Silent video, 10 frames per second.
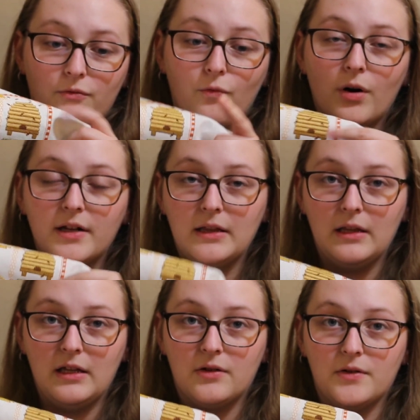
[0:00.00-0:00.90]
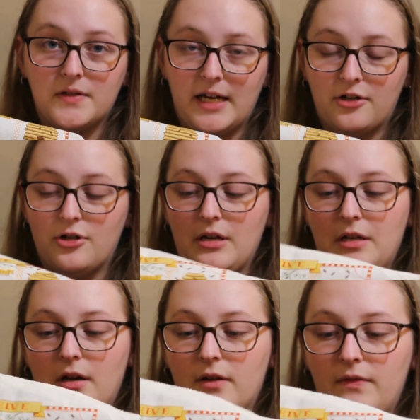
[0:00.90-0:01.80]
one little
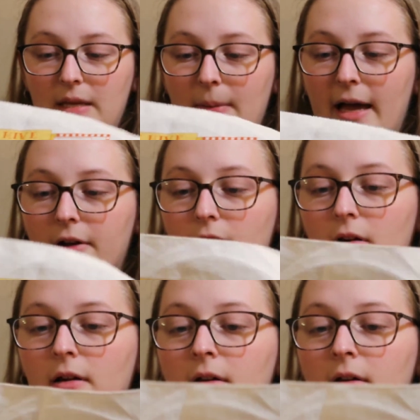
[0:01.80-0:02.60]
section of the pattern.